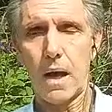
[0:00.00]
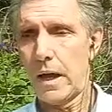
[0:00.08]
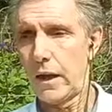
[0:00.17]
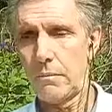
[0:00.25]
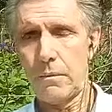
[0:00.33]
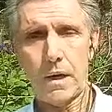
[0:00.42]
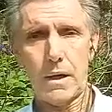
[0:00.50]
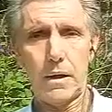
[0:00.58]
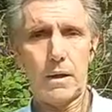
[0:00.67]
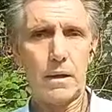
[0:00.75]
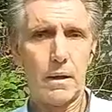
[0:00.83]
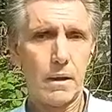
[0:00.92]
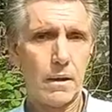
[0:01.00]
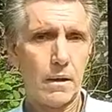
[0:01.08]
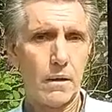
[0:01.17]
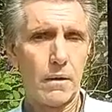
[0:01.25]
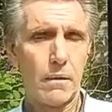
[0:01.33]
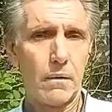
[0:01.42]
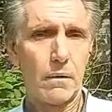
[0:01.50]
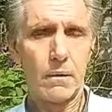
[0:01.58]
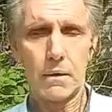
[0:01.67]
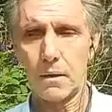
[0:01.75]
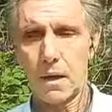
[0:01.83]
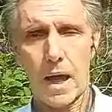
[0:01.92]
I had many
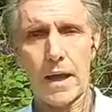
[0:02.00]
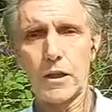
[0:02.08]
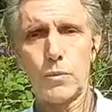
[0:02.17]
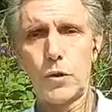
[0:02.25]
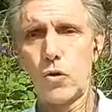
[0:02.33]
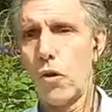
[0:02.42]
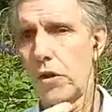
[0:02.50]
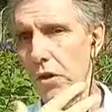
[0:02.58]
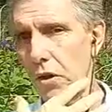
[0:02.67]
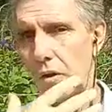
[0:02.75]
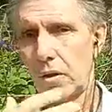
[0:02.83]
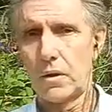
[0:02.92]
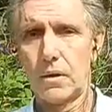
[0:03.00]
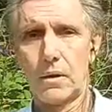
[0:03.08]
clients with goiter,